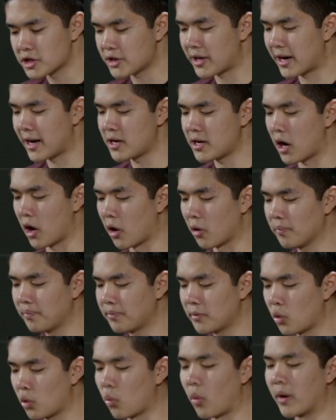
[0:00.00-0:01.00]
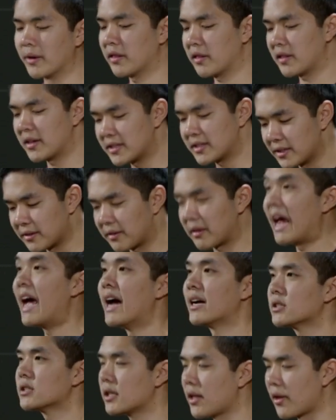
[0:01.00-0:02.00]
that I know, one sentence
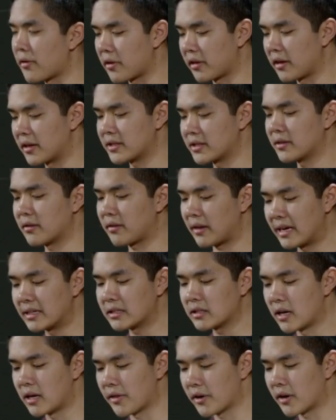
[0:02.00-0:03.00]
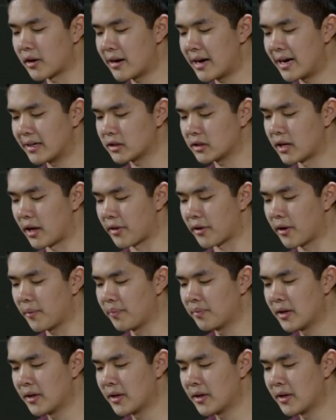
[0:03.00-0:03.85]
and another sentence and another and another.